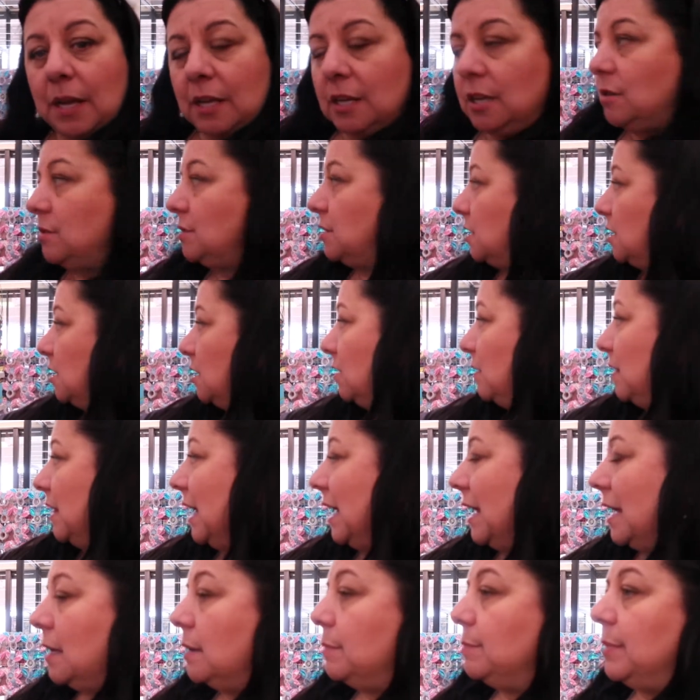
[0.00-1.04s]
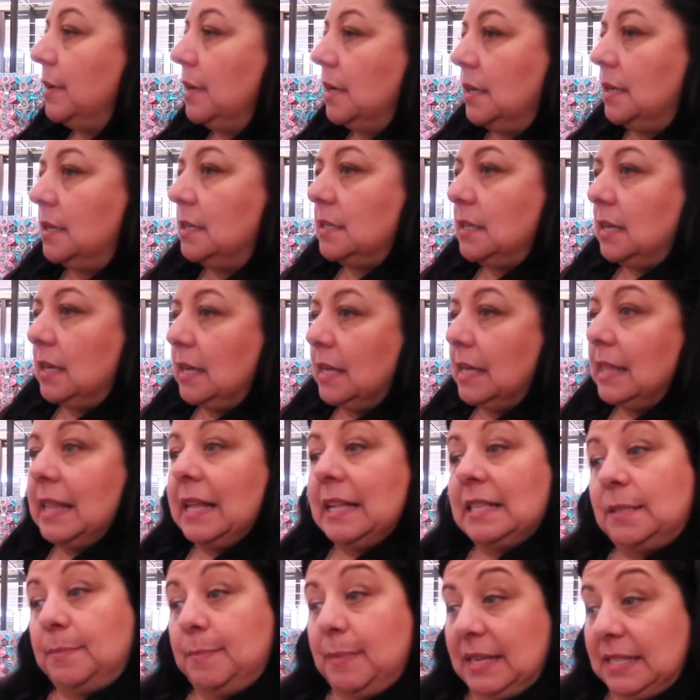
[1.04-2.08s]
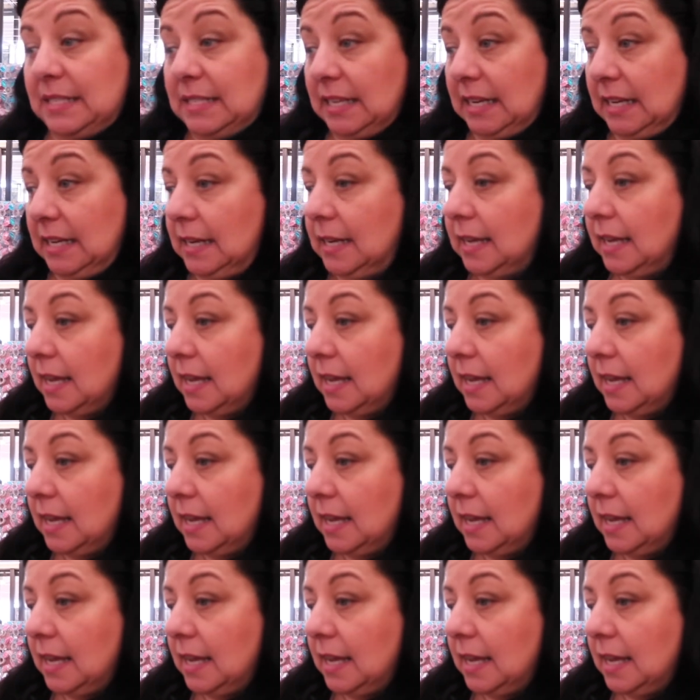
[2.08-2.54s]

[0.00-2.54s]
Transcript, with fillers: I used to do that, but that's messy.